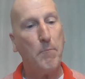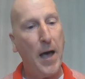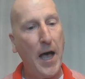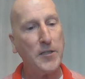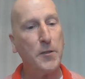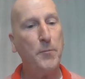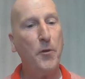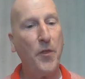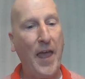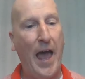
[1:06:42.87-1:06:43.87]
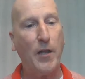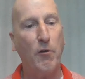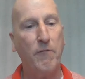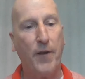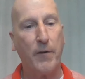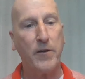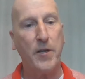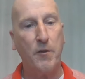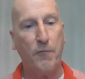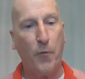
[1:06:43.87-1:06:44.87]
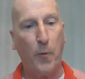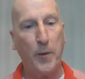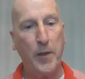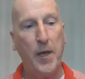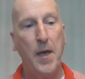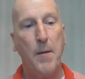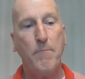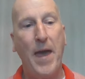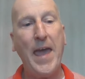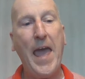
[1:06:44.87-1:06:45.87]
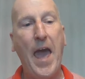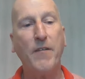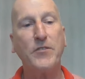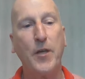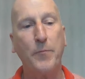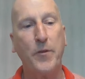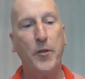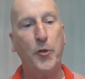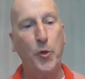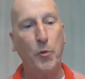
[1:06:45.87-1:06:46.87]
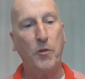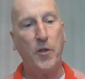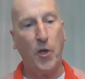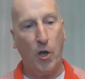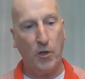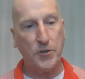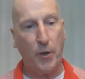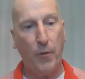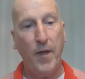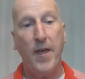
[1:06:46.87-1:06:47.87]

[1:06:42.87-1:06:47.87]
Possible the aloe vera in the formula may have something to do with it also.